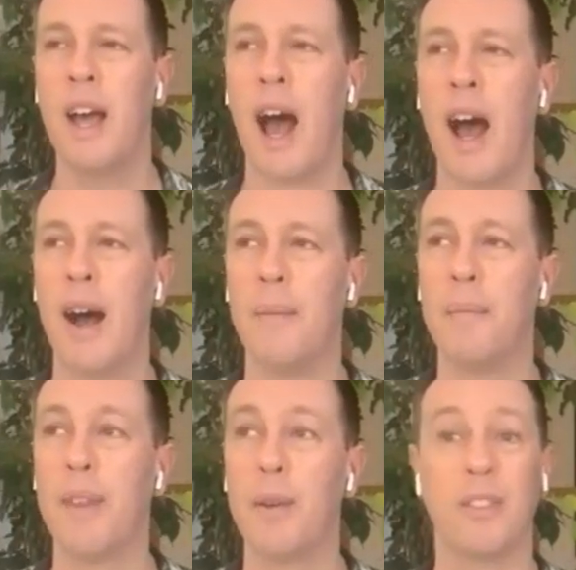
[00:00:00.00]

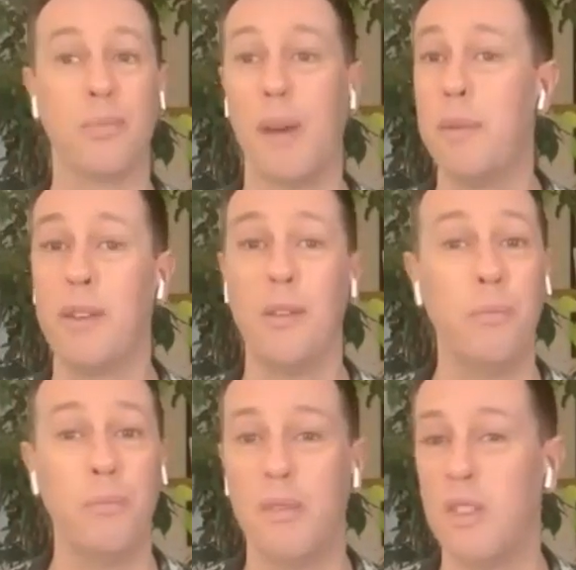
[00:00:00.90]
There was just maybe
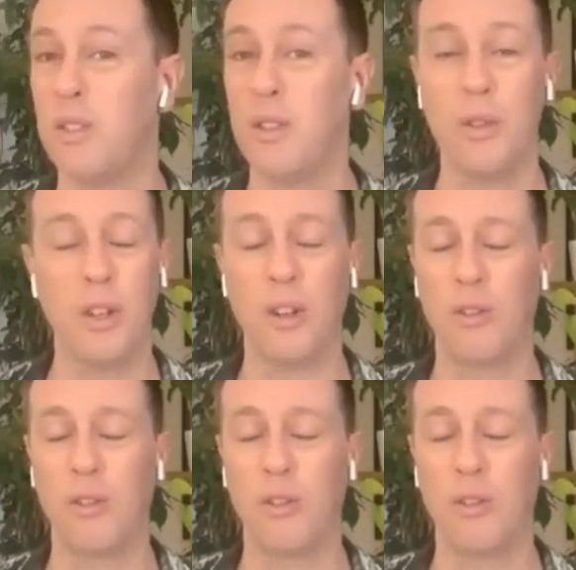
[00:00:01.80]
you're